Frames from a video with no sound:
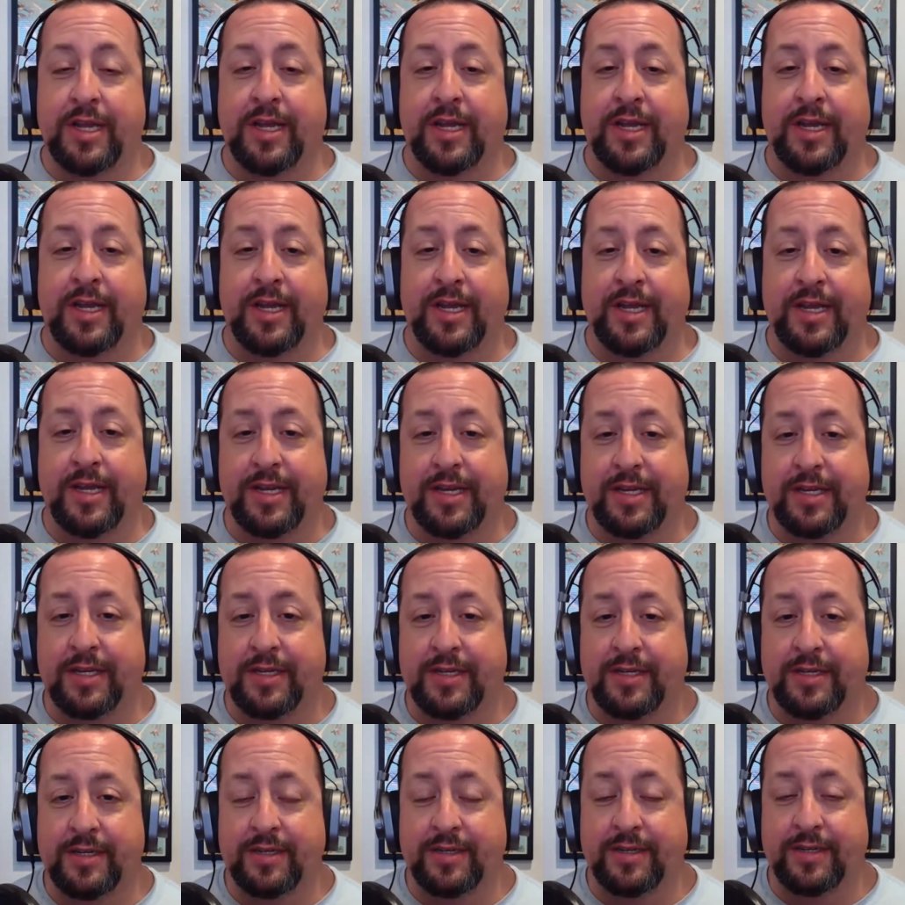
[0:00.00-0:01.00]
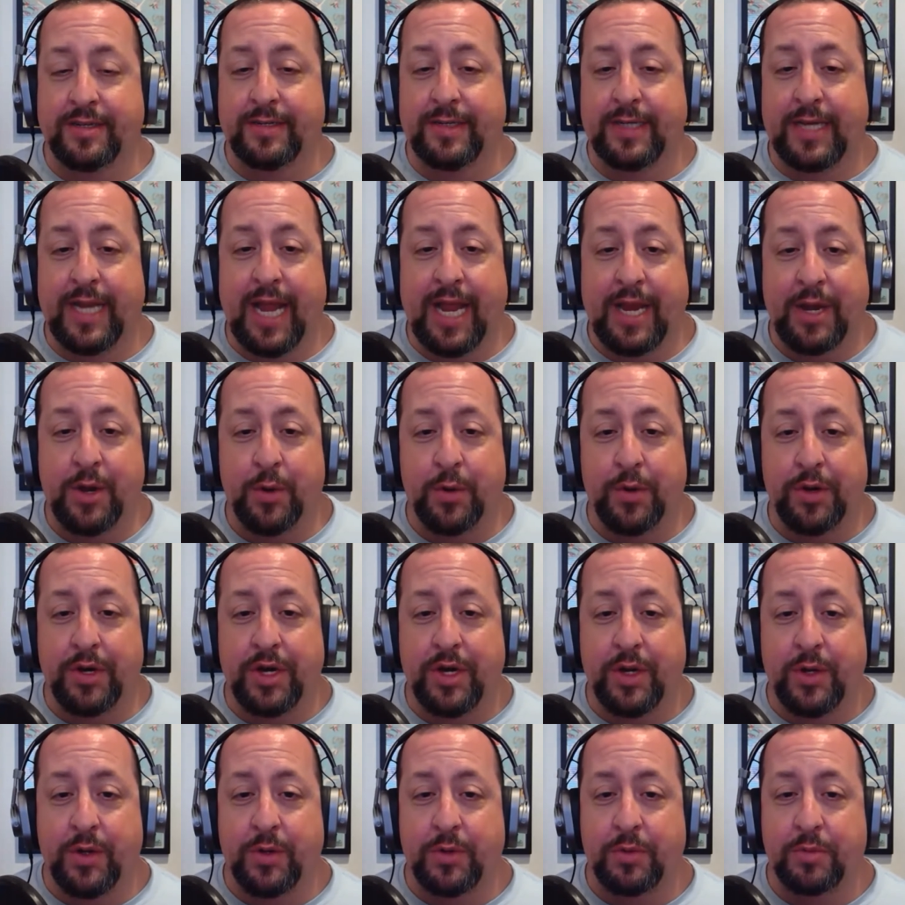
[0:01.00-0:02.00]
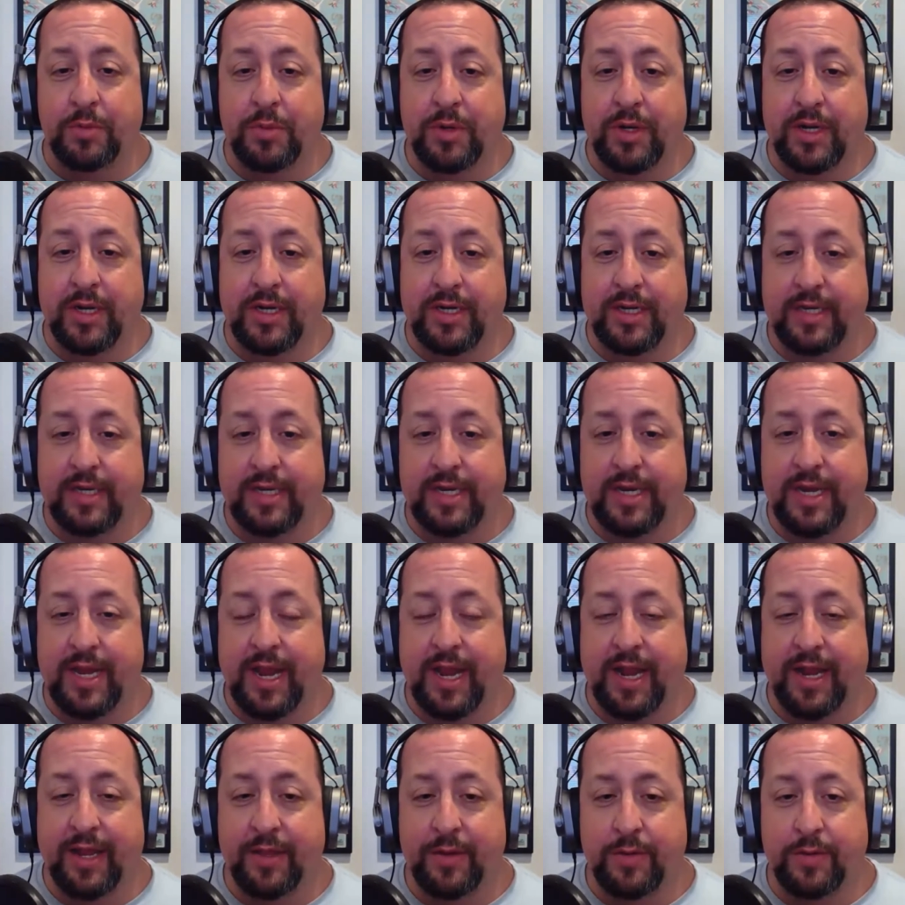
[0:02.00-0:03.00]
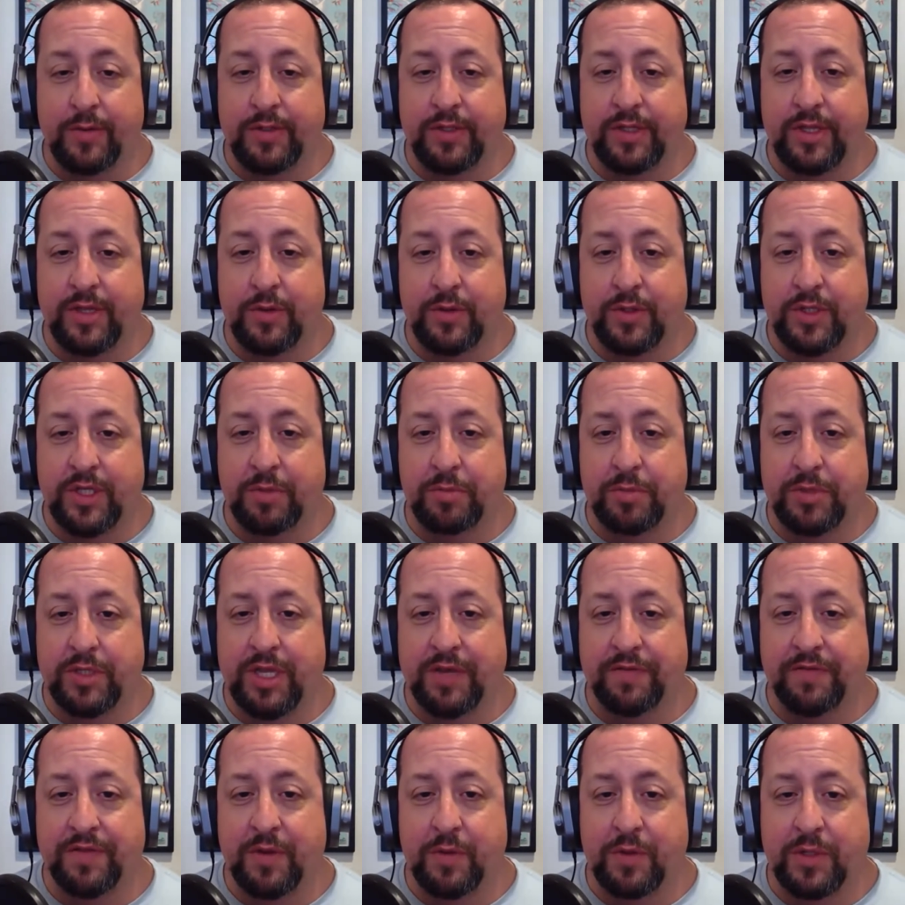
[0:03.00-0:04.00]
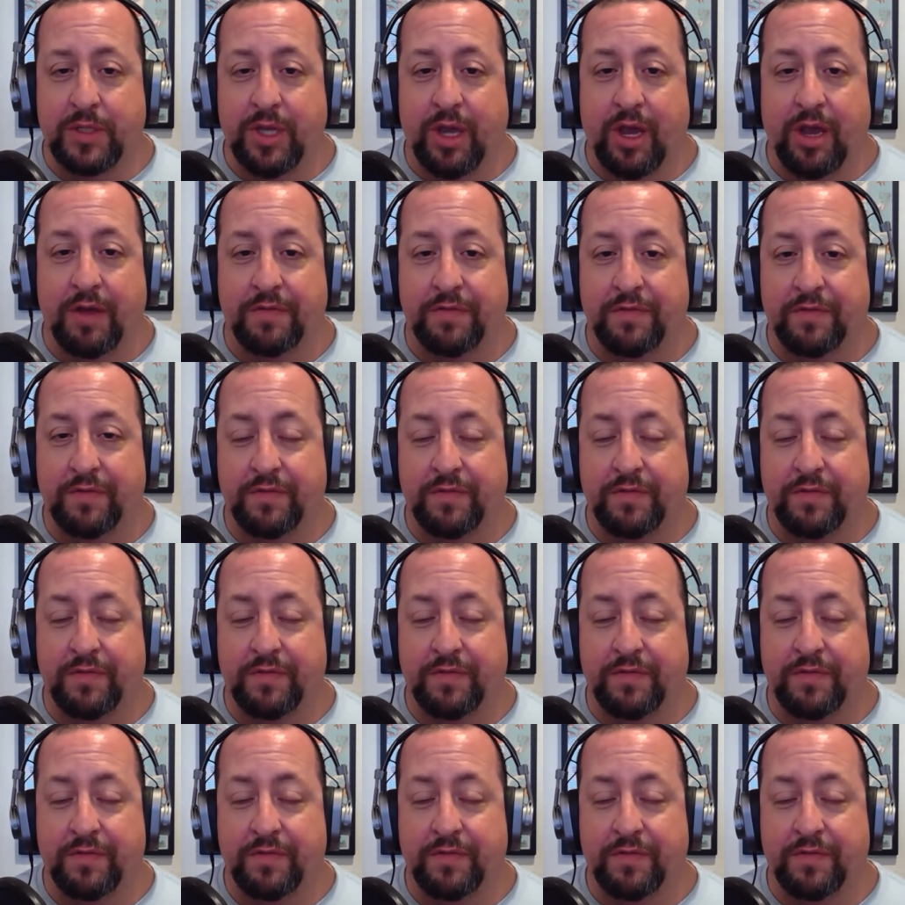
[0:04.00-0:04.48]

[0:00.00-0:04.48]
Uh, I don't know. But yeah, there's some stuff that was off